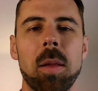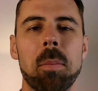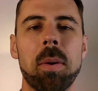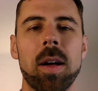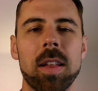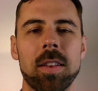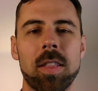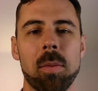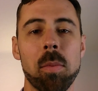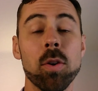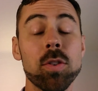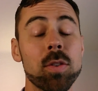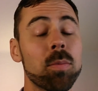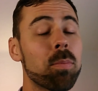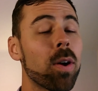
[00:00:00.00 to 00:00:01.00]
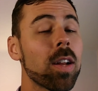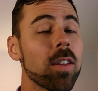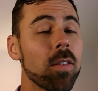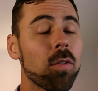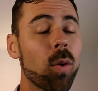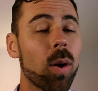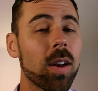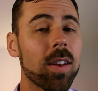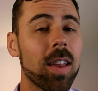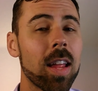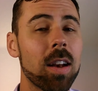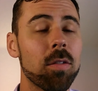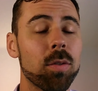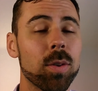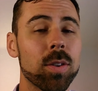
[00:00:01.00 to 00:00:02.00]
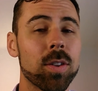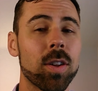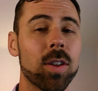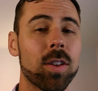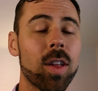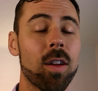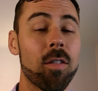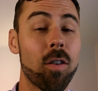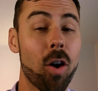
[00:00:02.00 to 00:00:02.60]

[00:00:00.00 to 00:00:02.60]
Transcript: But the most impressive quantitative result of